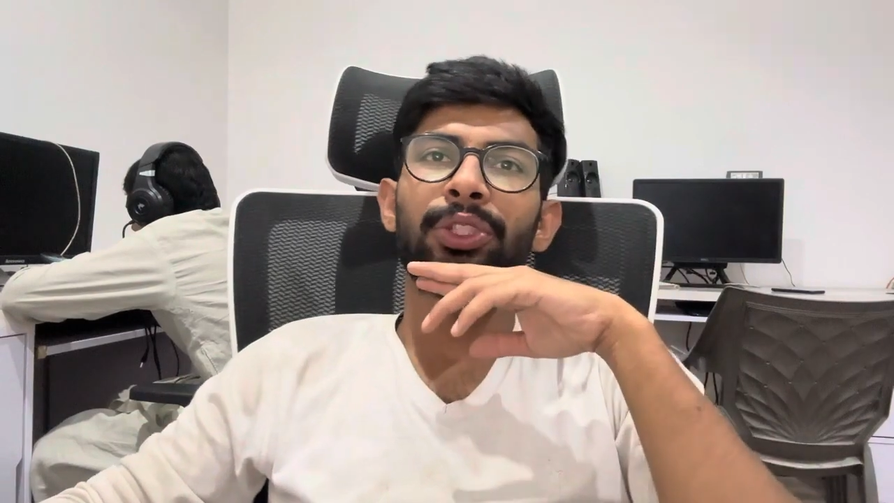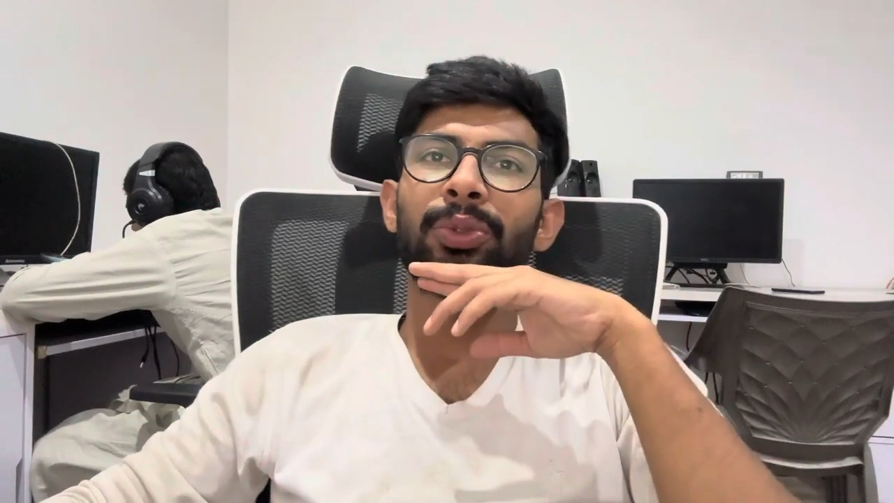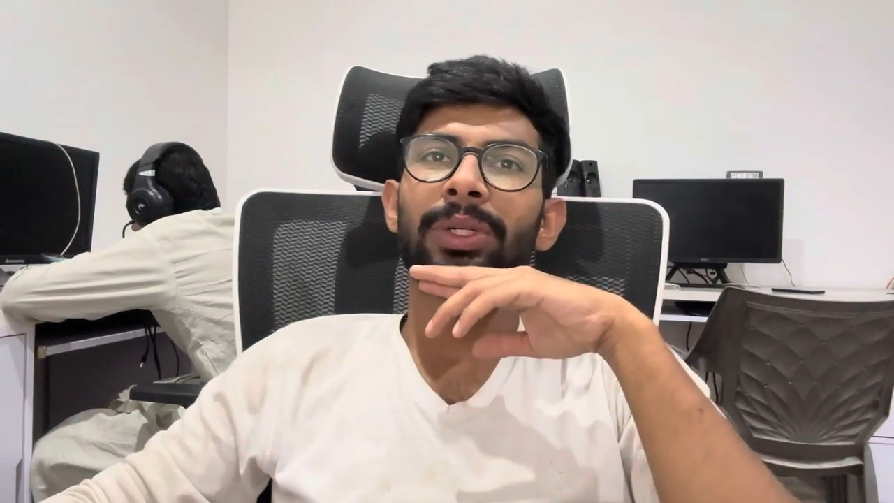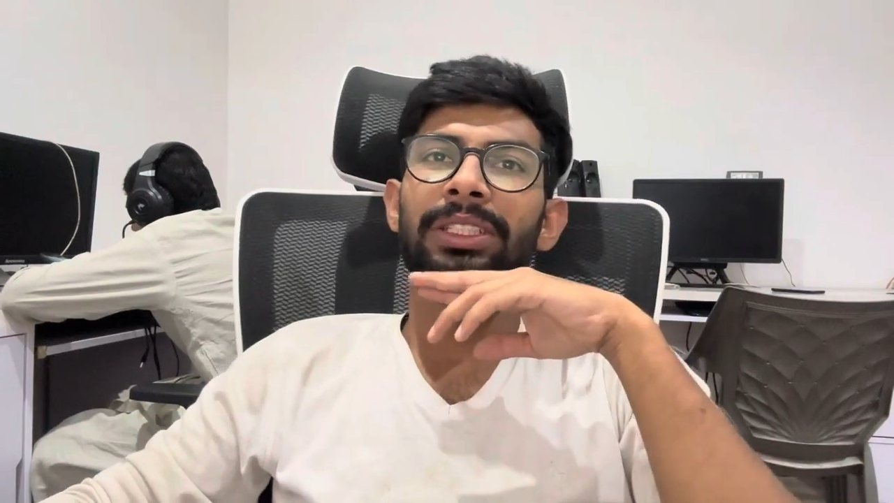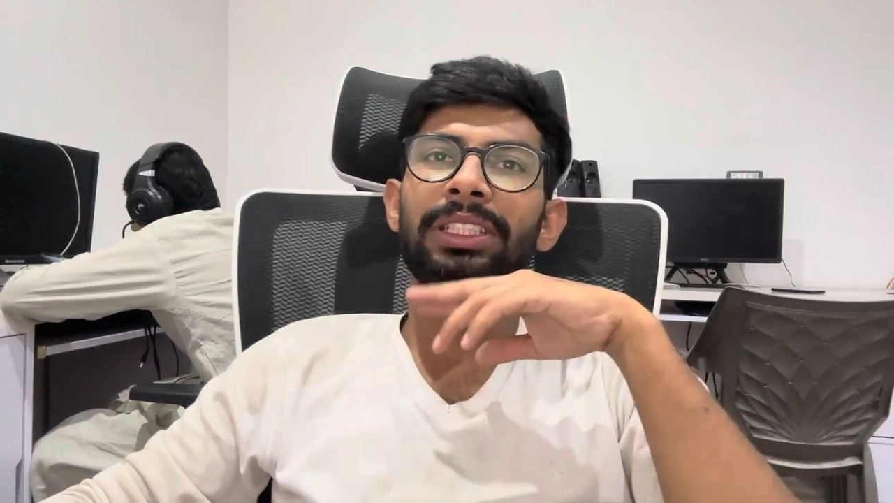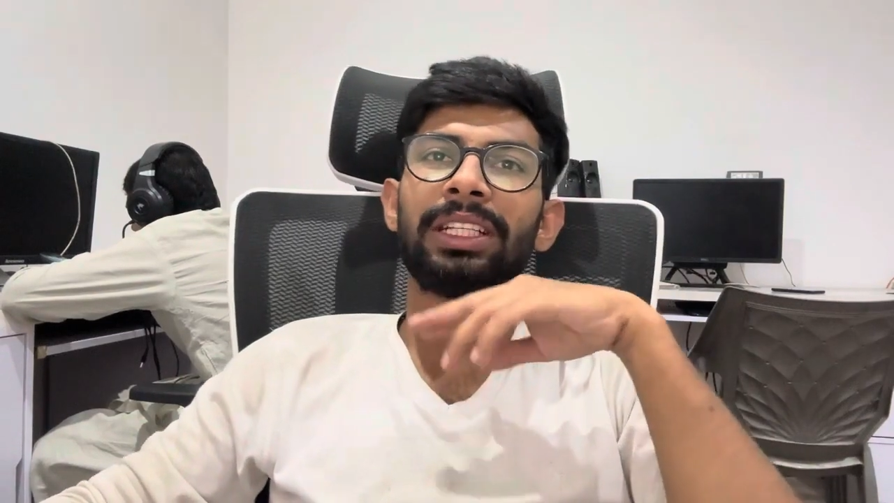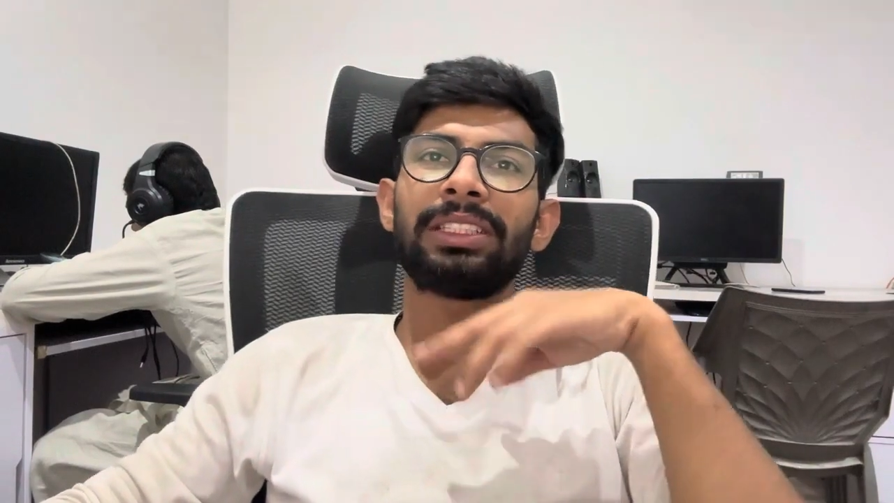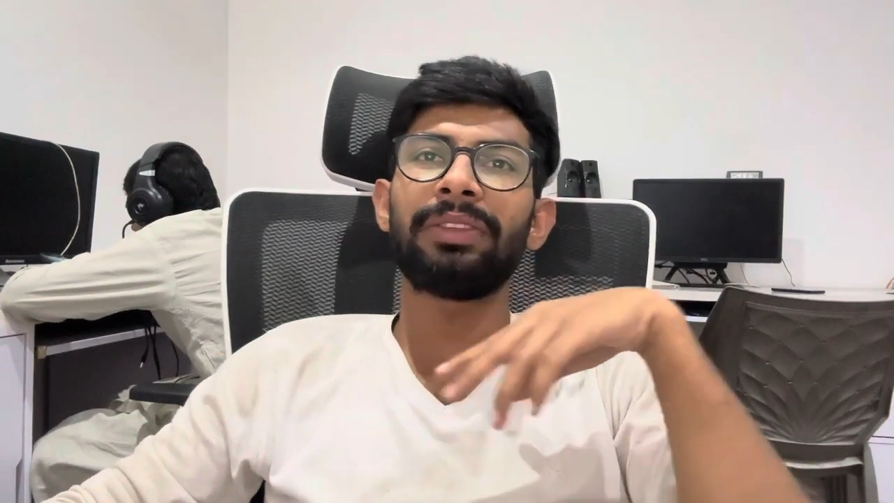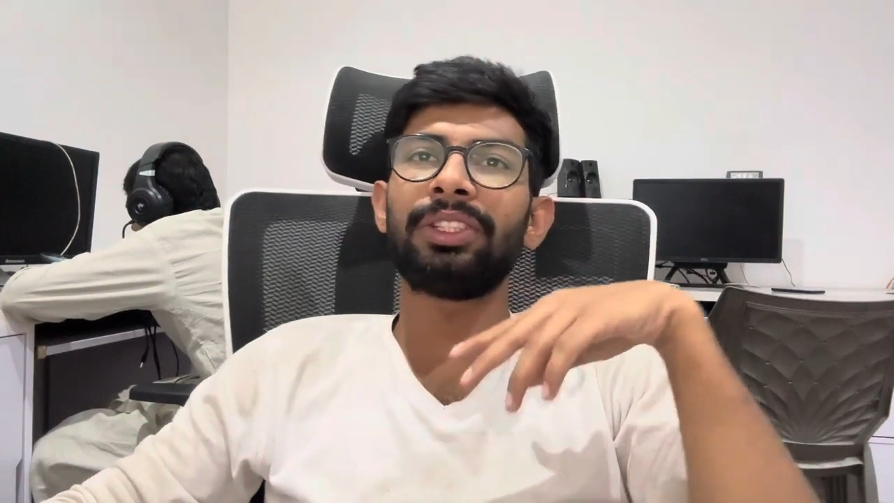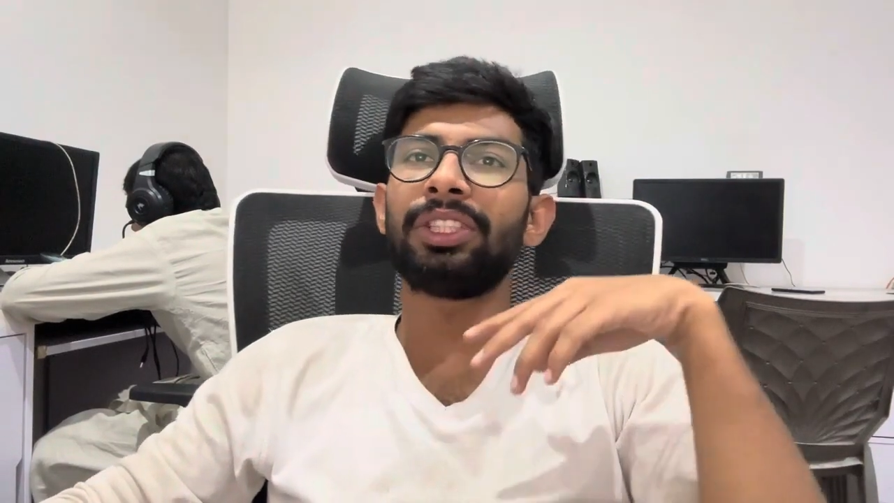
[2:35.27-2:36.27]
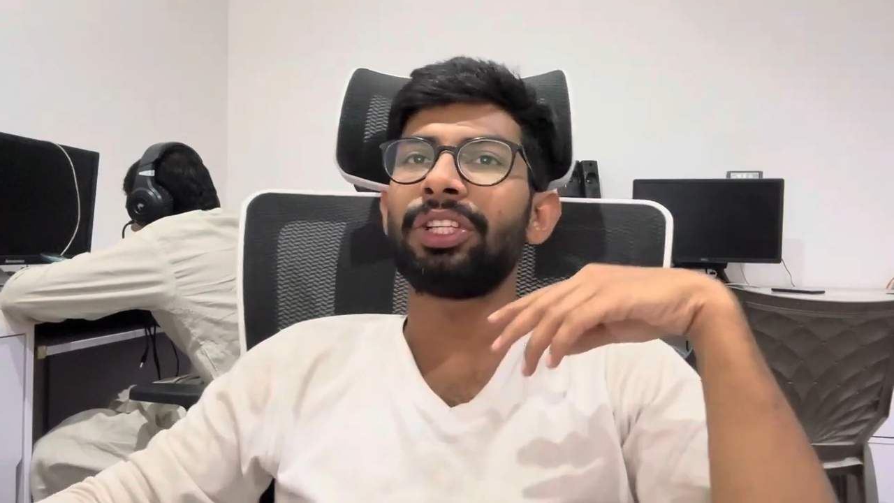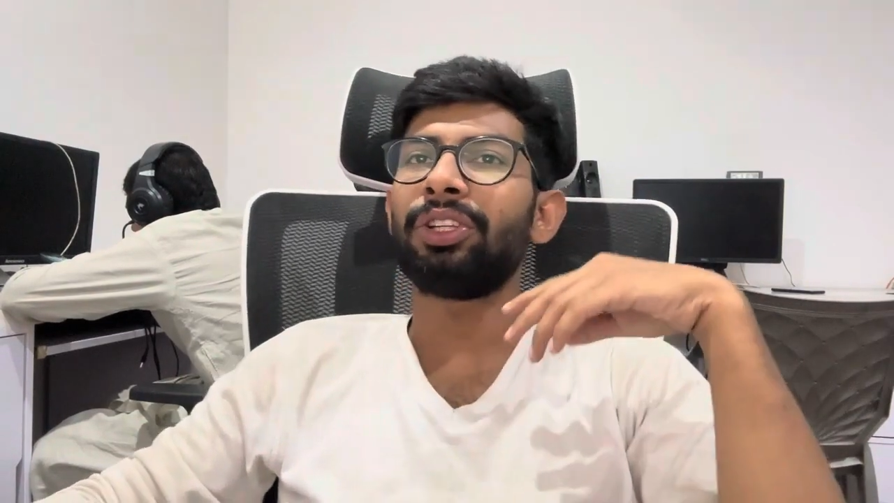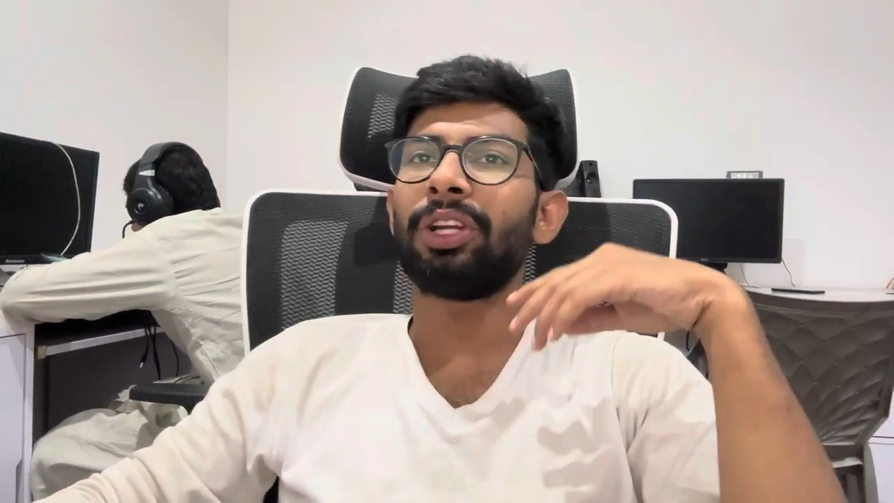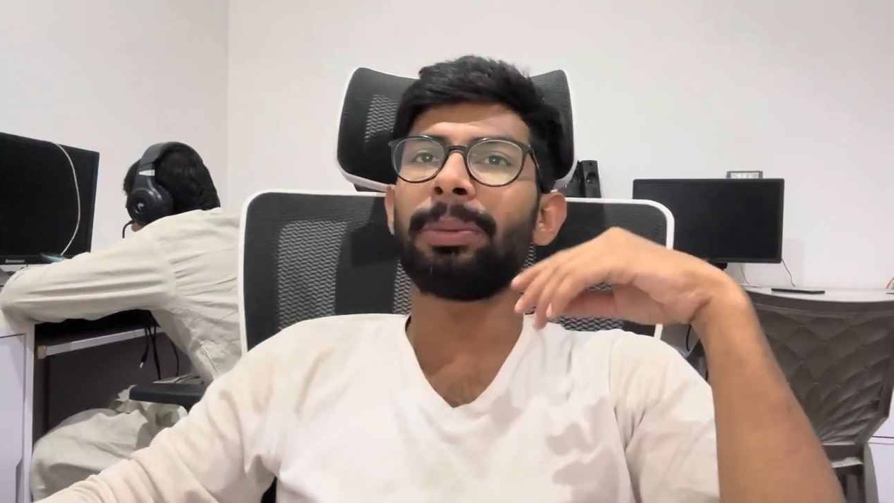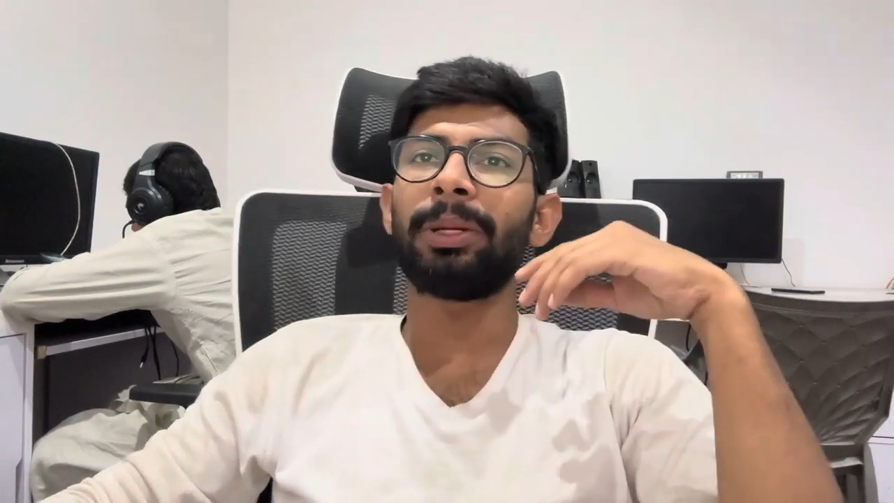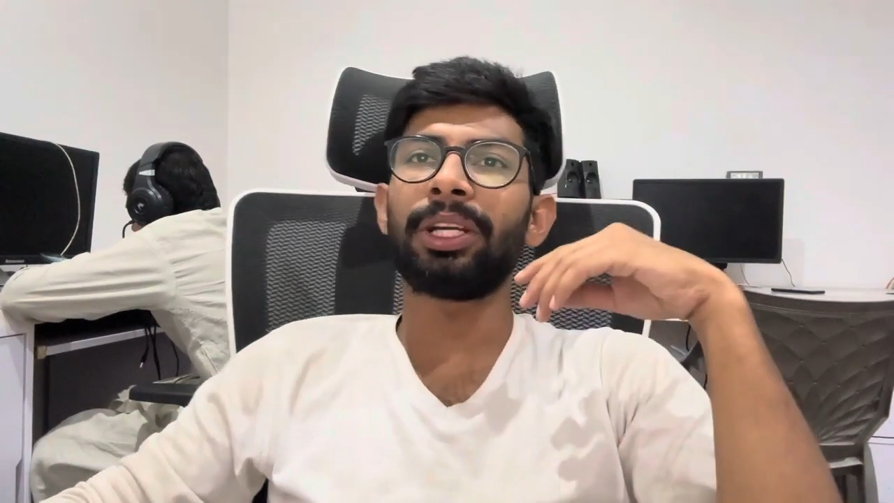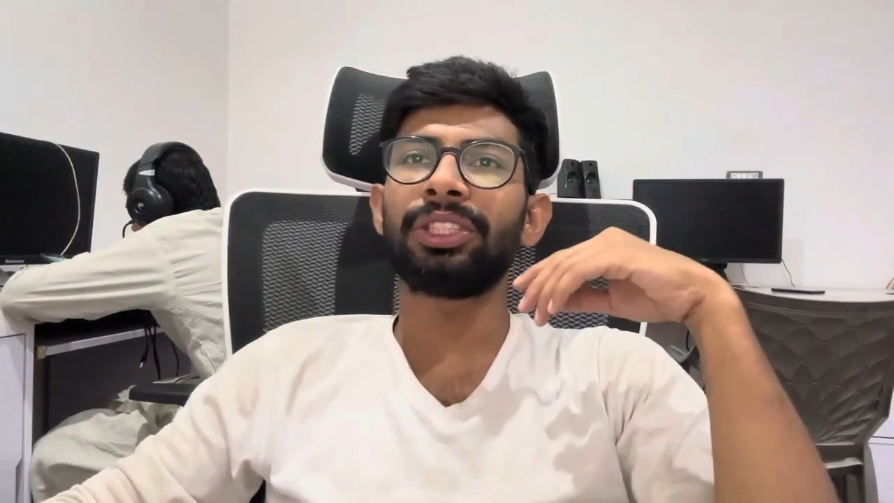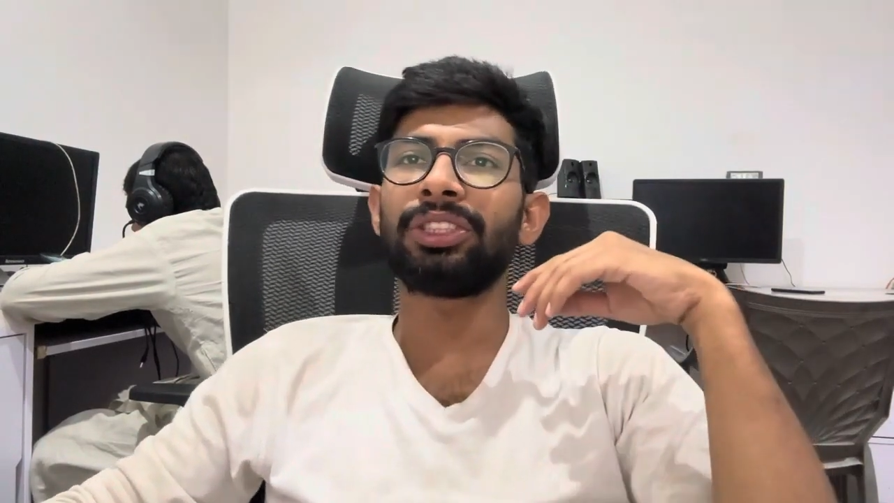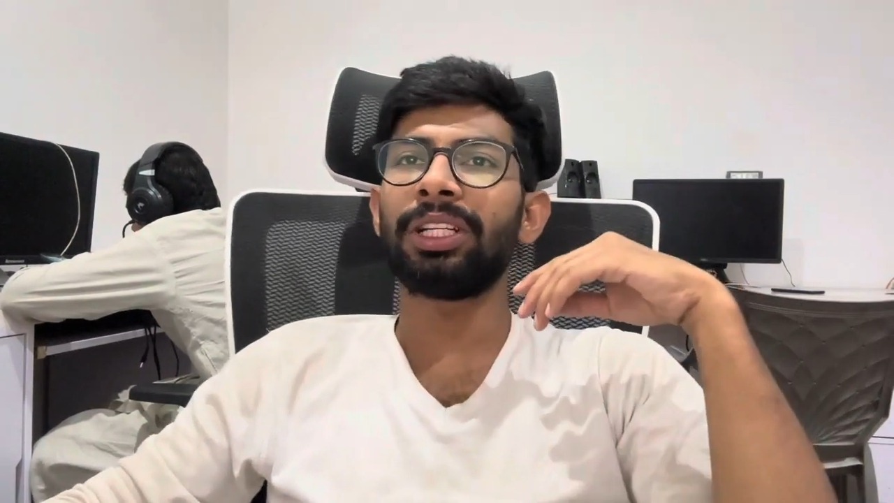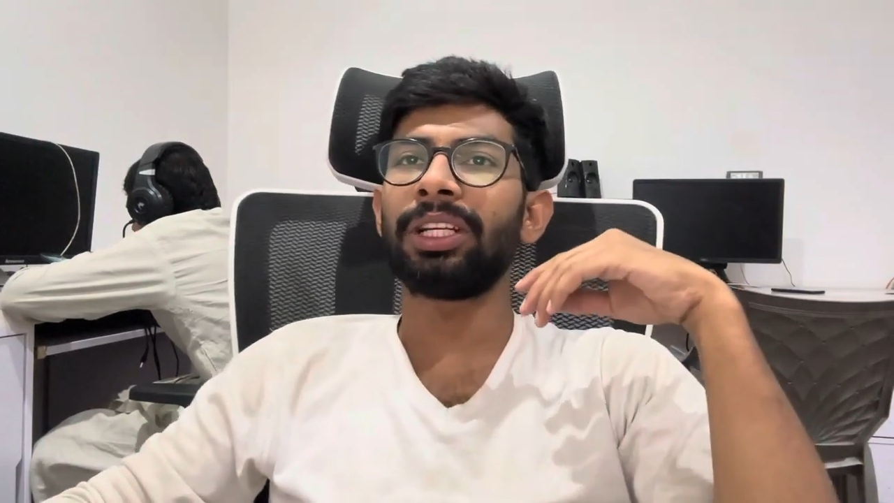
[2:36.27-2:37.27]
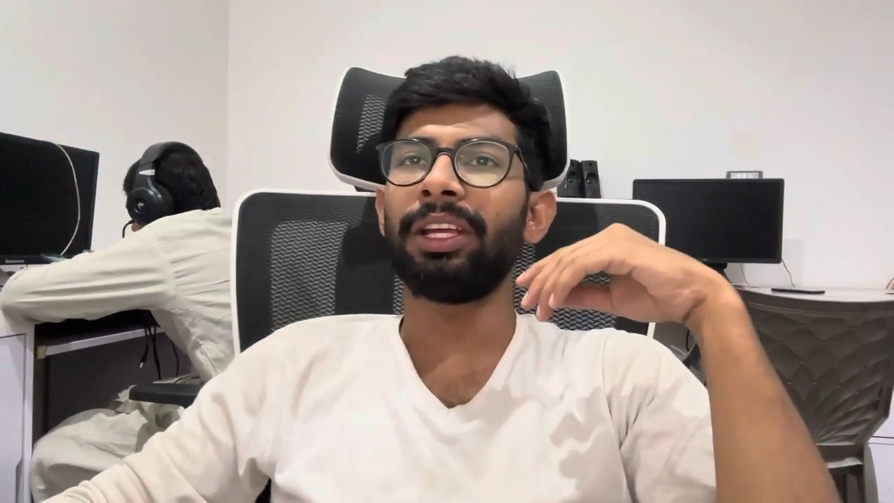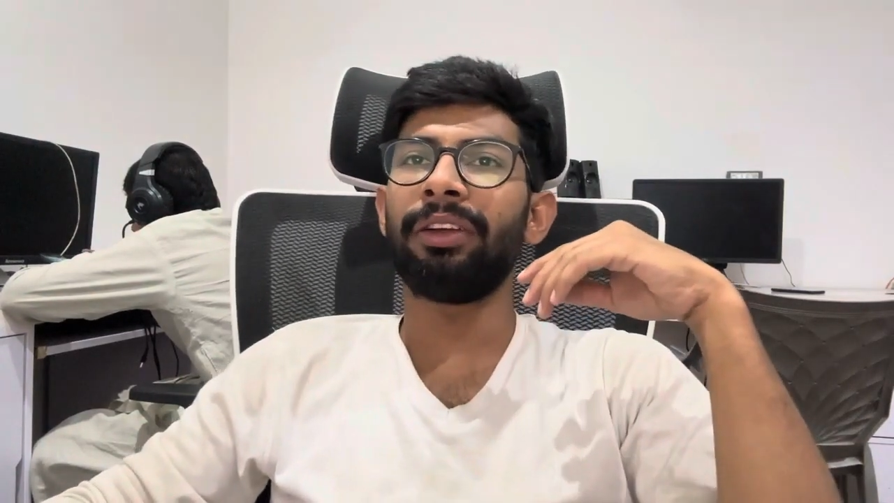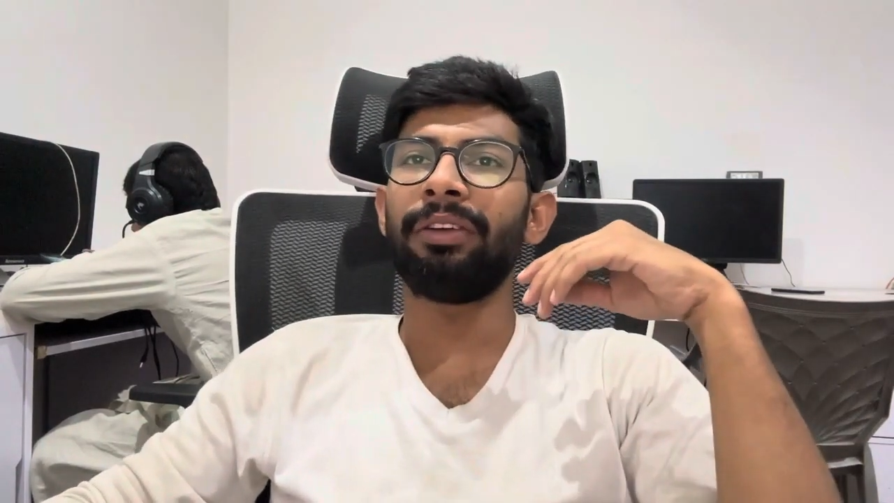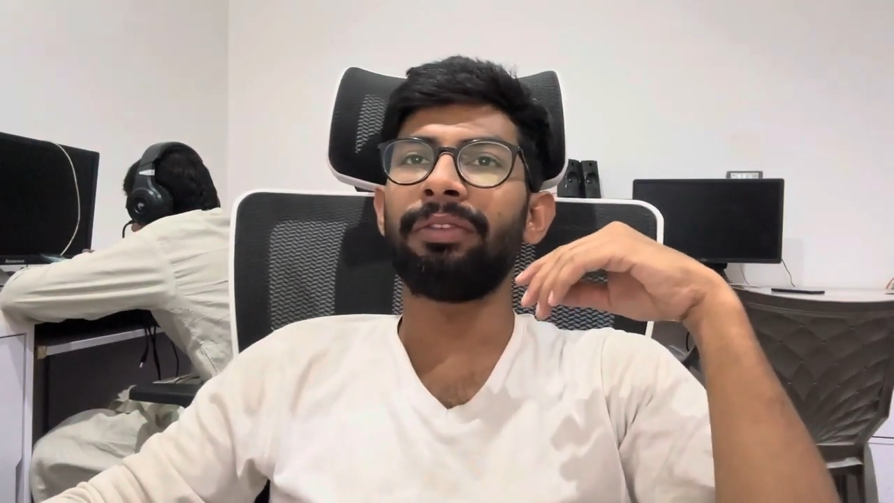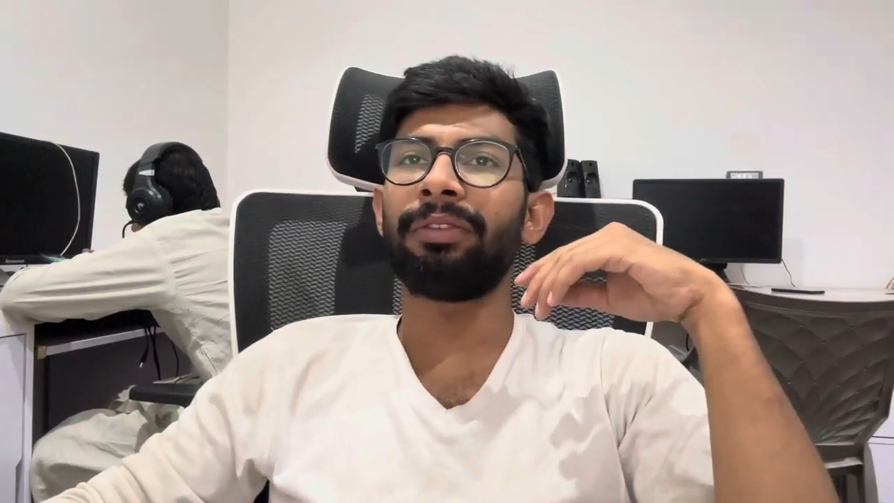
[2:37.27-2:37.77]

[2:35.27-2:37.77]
USCIS will reject your application if